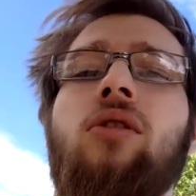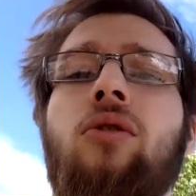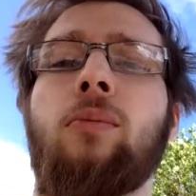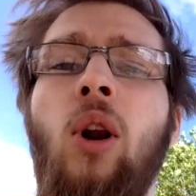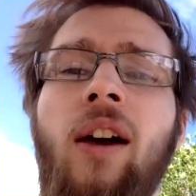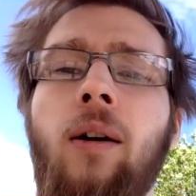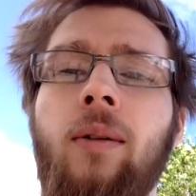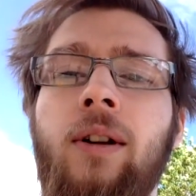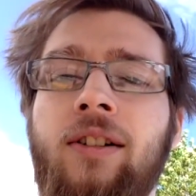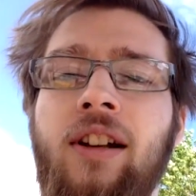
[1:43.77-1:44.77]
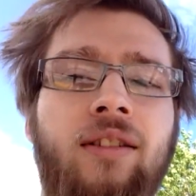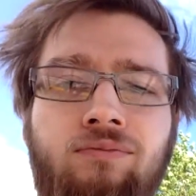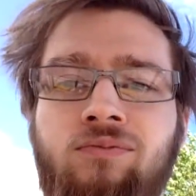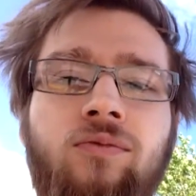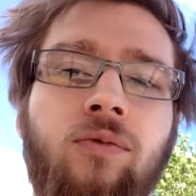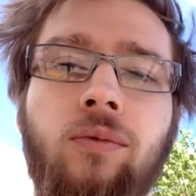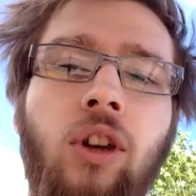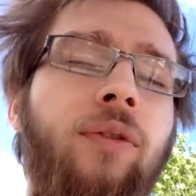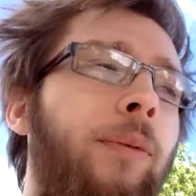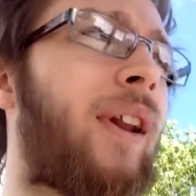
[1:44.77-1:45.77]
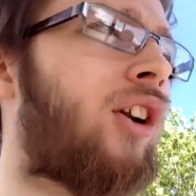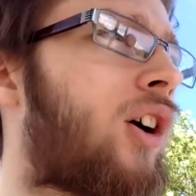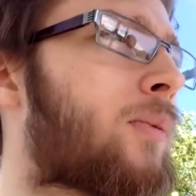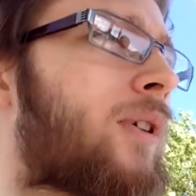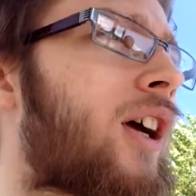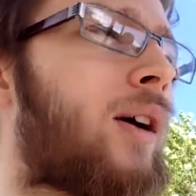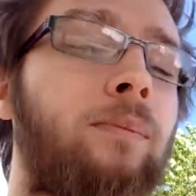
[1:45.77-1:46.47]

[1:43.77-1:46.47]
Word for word: small, uh, it's like not even a minute long, but yeah,